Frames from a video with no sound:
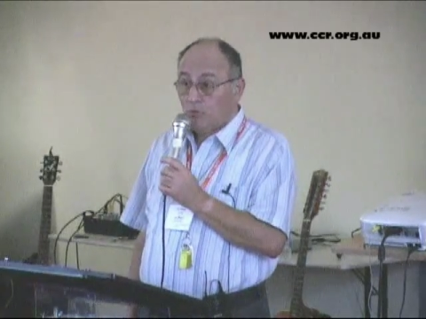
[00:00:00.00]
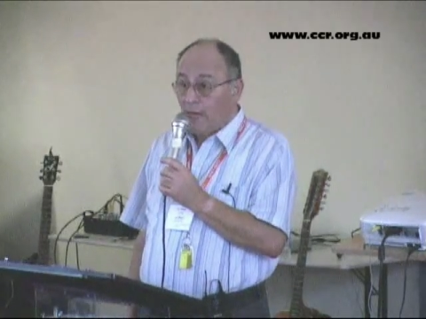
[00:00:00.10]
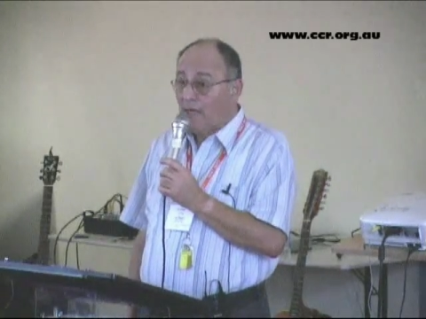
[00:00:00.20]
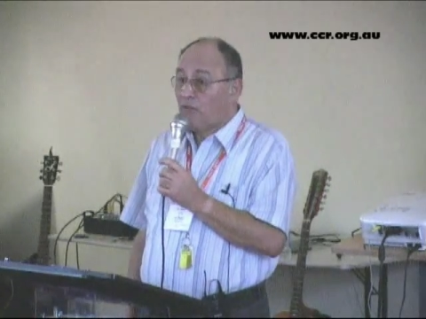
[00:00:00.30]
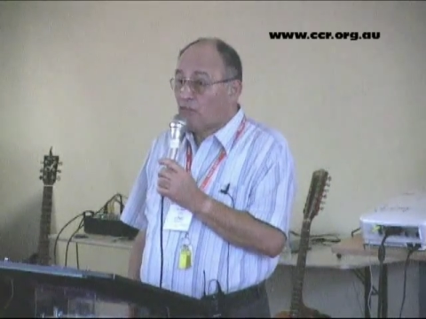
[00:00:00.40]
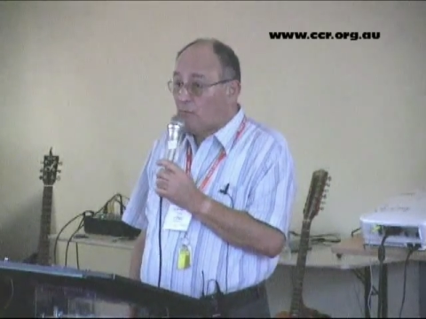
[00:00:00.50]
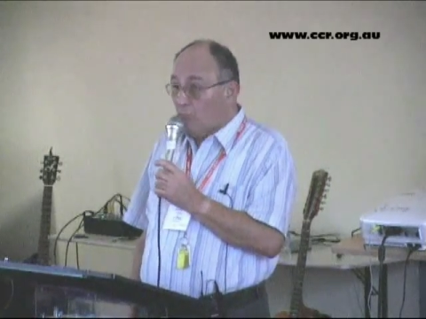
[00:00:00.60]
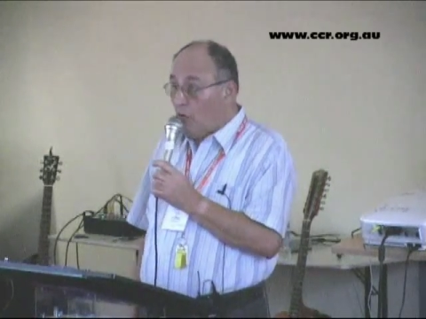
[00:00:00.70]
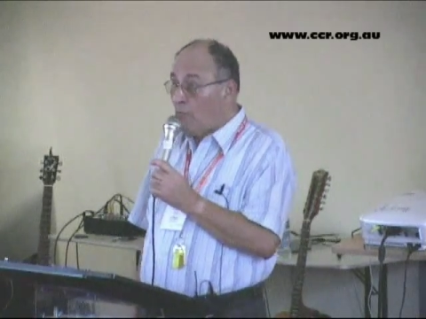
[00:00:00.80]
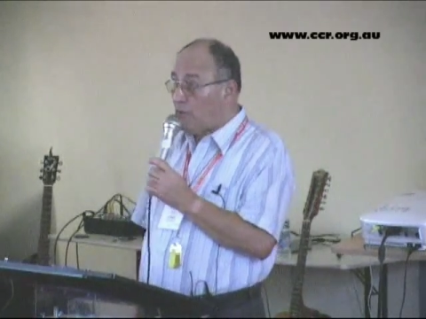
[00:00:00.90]
Where is the
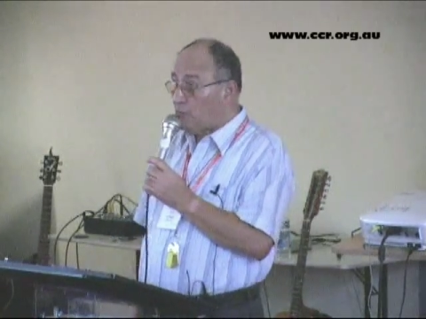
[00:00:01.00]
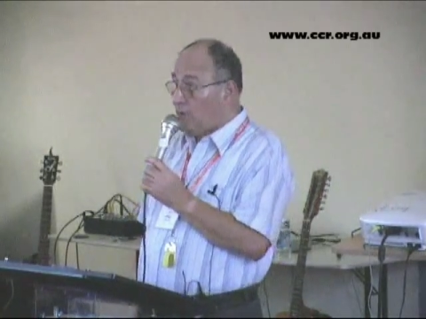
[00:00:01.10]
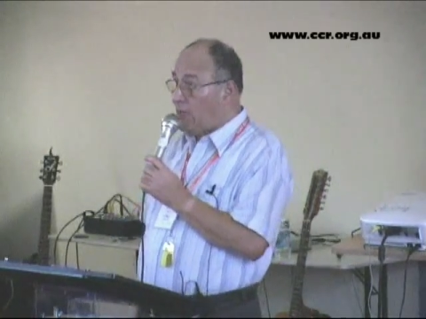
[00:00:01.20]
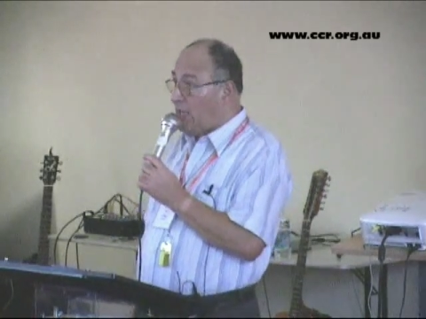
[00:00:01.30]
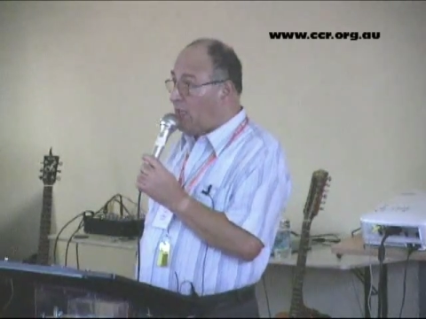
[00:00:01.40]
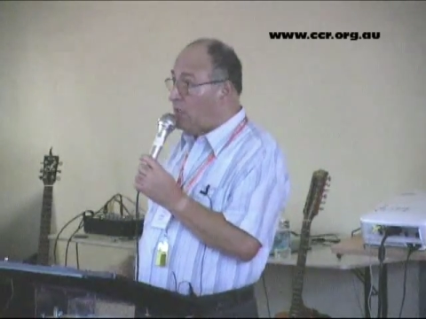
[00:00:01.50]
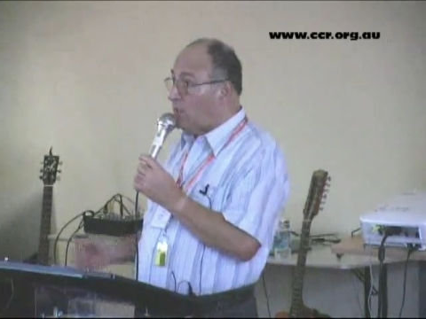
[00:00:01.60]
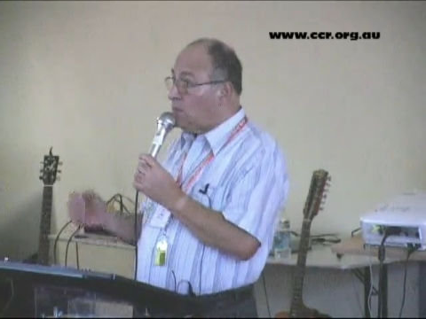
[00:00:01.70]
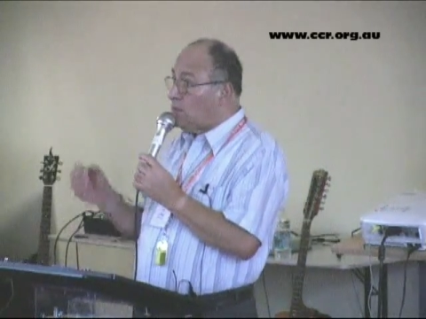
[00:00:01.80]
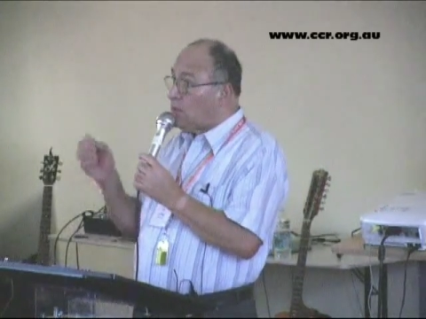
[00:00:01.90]
moment when I
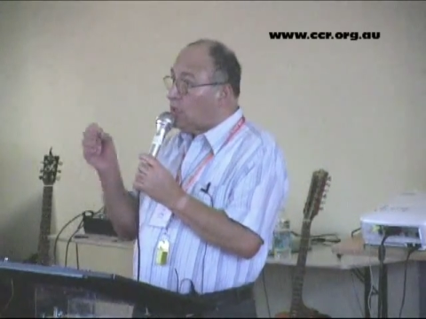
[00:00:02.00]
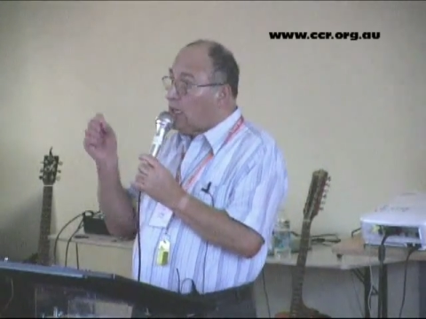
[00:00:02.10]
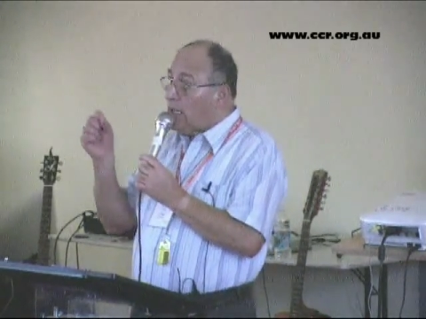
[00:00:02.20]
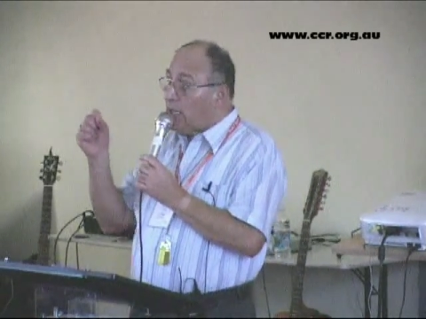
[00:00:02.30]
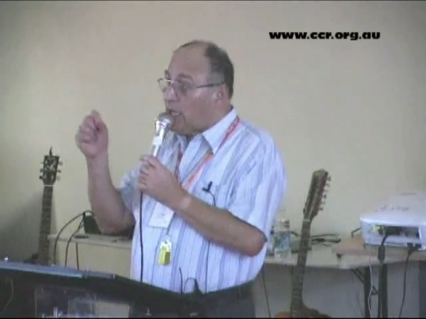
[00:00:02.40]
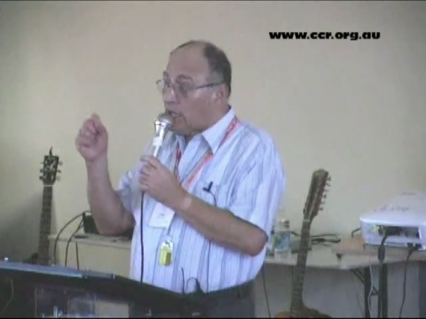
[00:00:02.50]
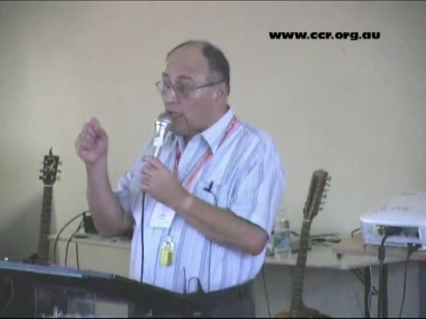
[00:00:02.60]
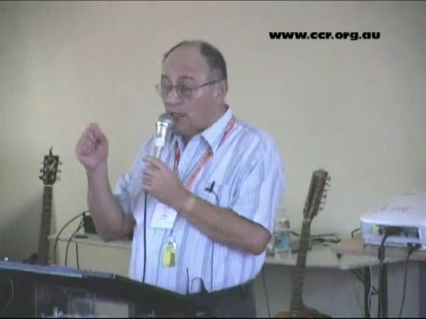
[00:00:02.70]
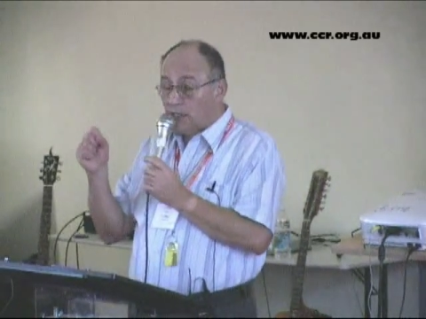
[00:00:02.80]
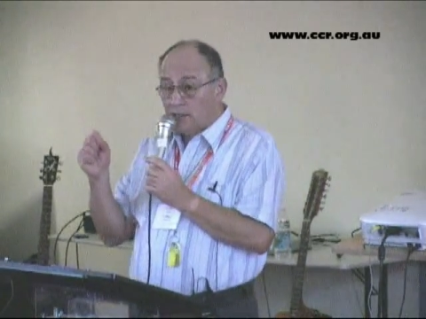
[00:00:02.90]
cling